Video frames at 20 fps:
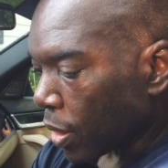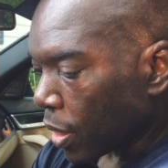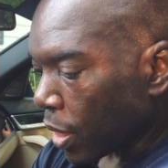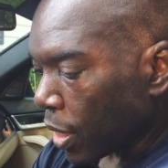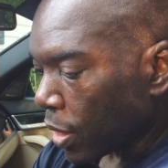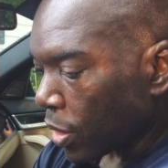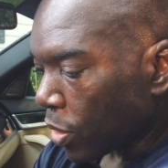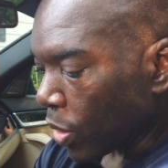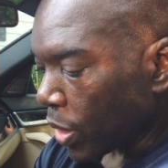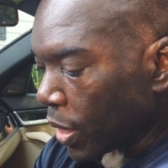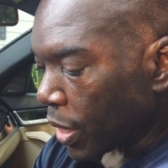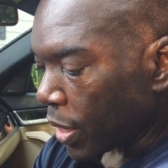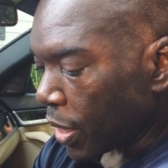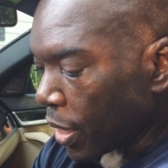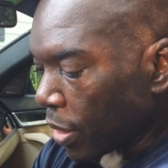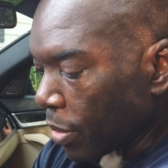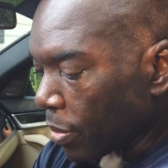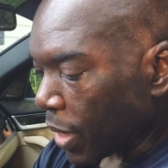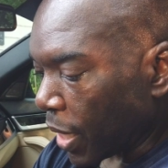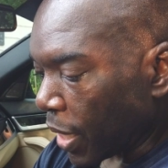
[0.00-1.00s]
Okay, so it
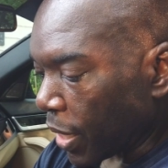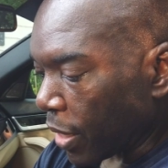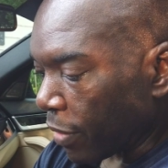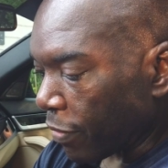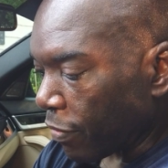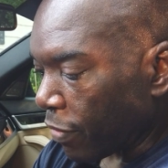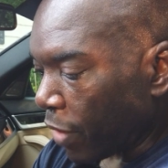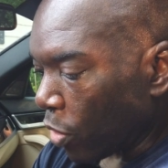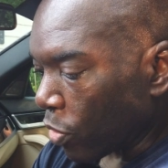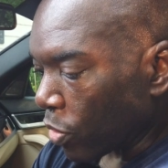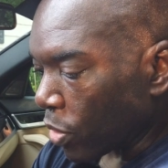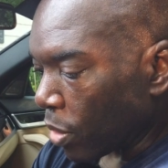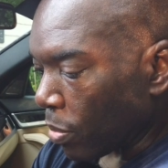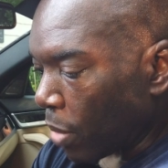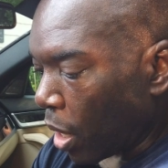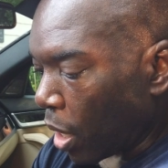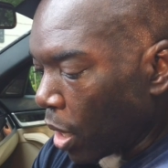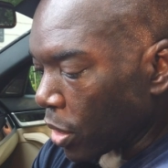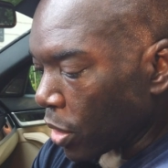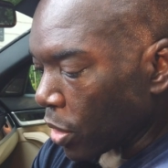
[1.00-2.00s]
seems like it found the
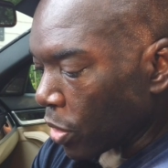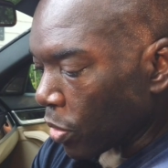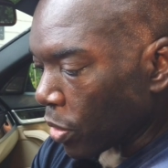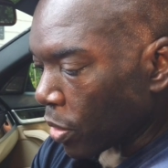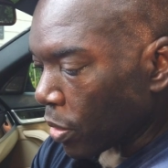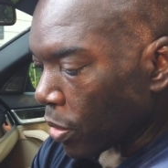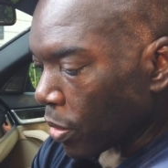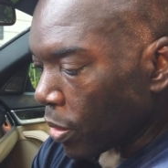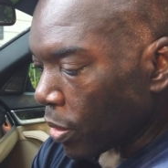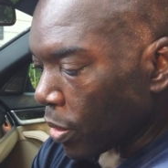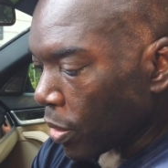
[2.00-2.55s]
module.